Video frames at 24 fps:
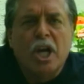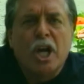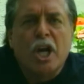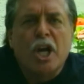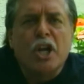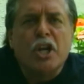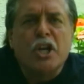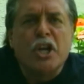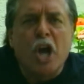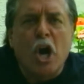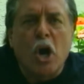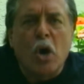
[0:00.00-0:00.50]

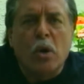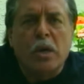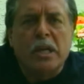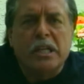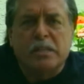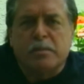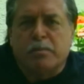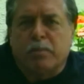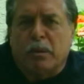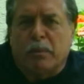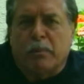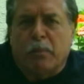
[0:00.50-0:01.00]
known as
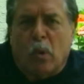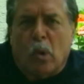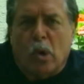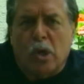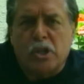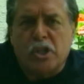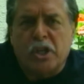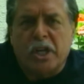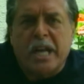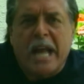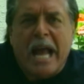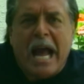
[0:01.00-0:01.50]

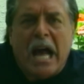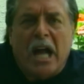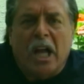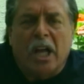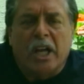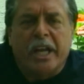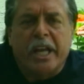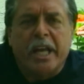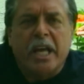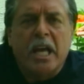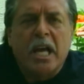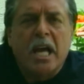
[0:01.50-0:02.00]

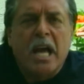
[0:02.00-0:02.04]
proportionality